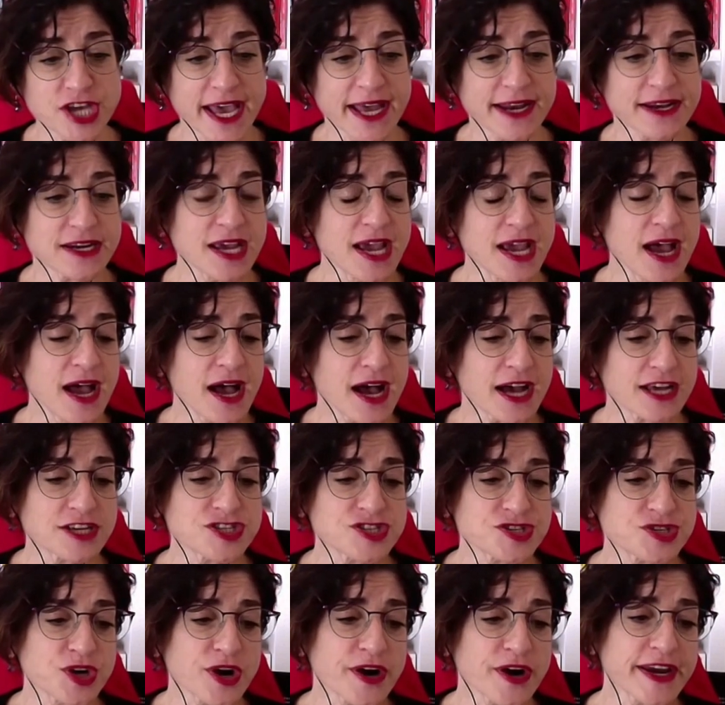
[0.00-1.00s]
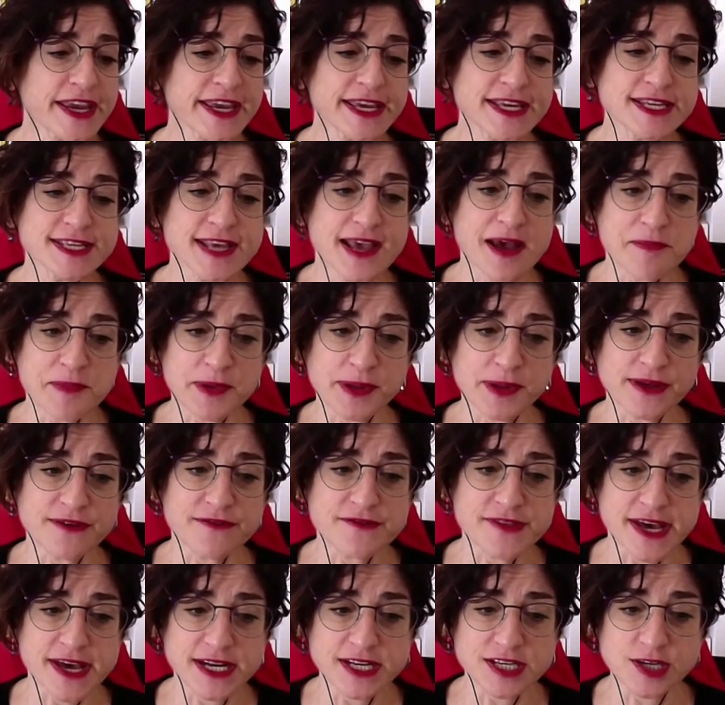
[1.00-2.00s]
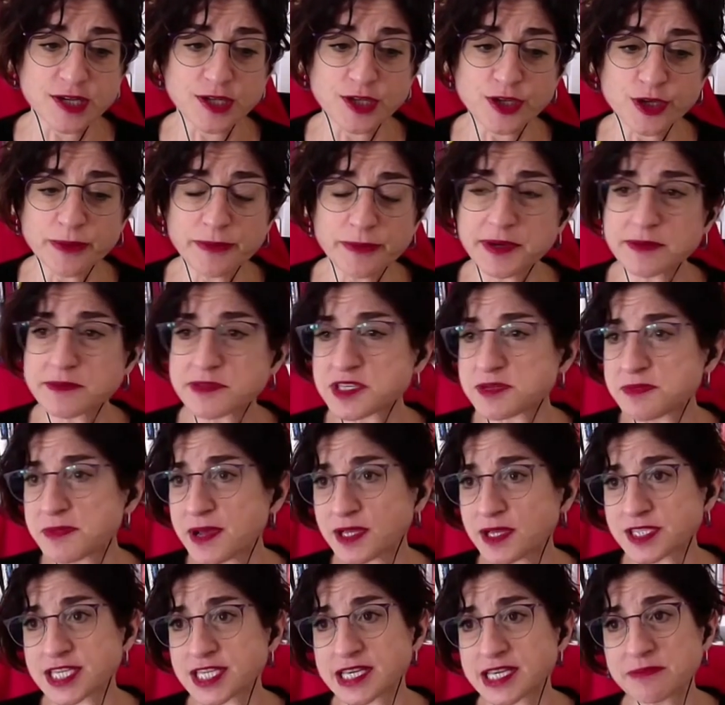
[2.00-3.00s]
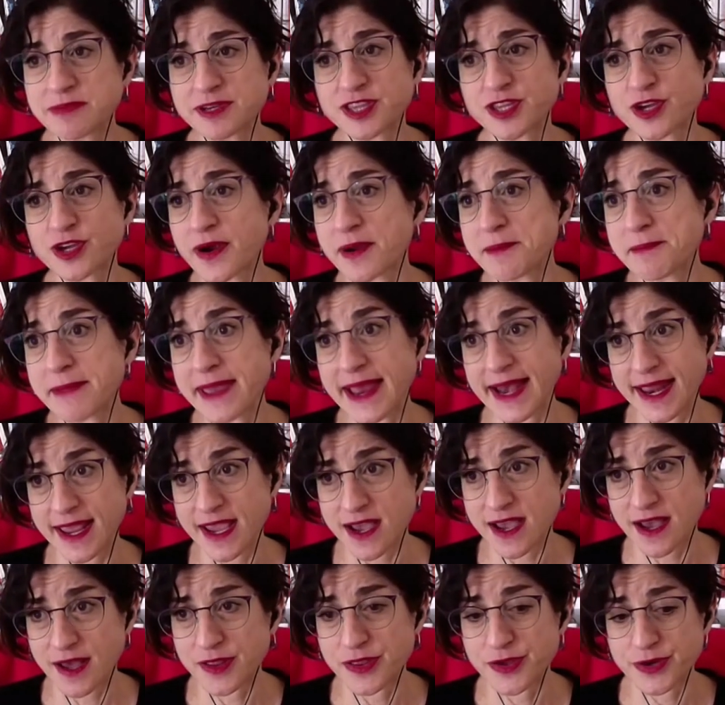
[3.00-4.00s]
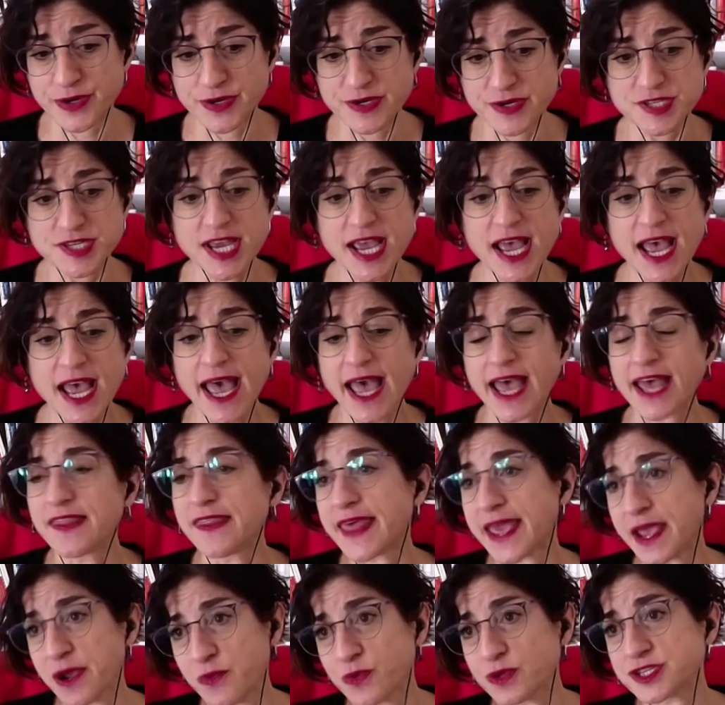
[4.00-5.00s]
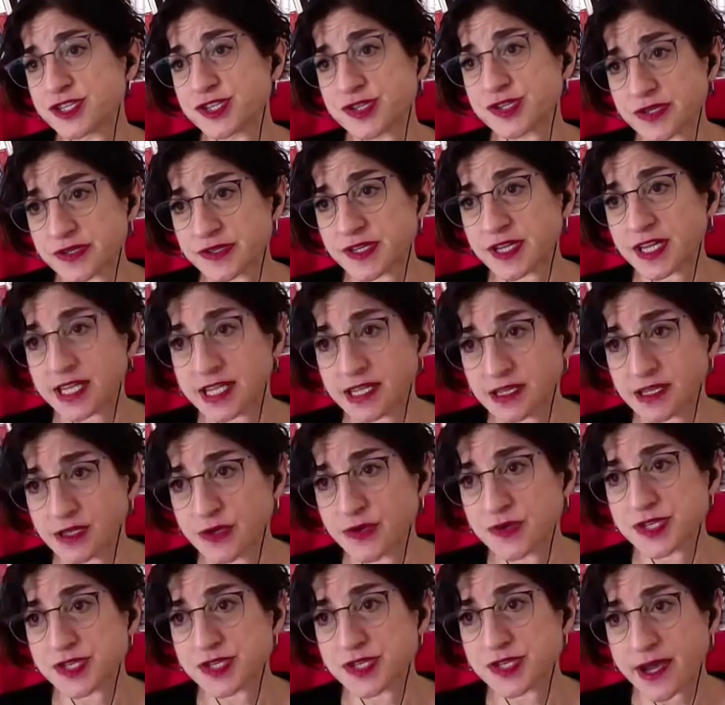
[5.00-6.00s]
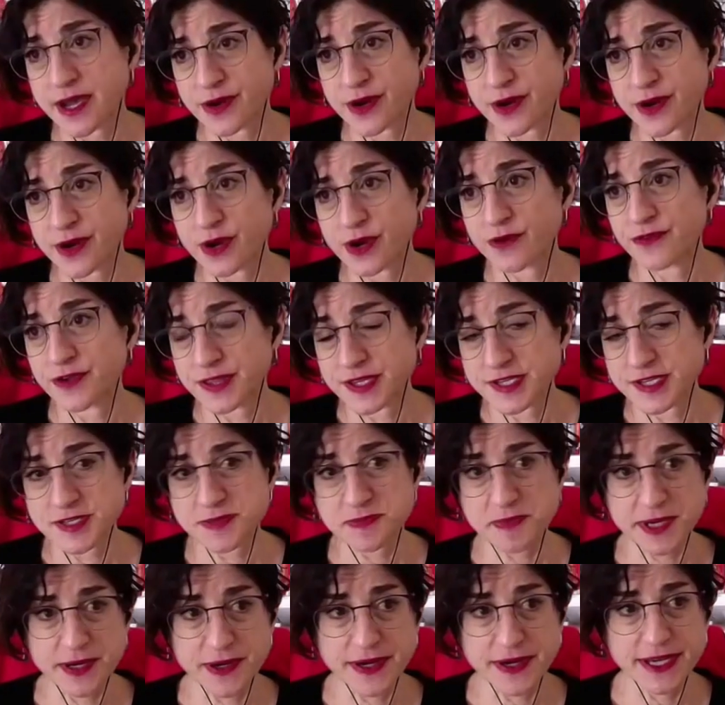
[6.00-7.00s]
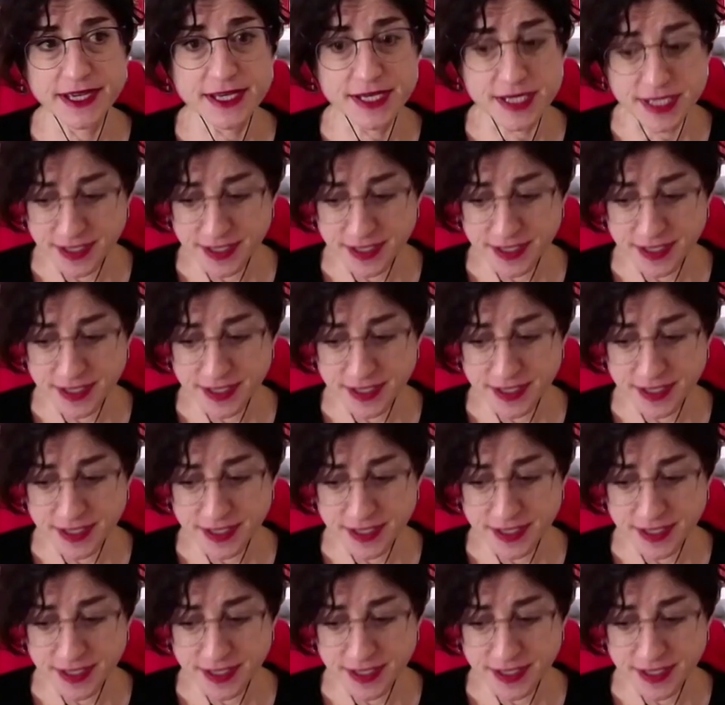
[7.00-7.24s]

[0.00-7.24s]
And a stark example of that is aluminum smelting, but there are many others, and they will certainly lose out over this period.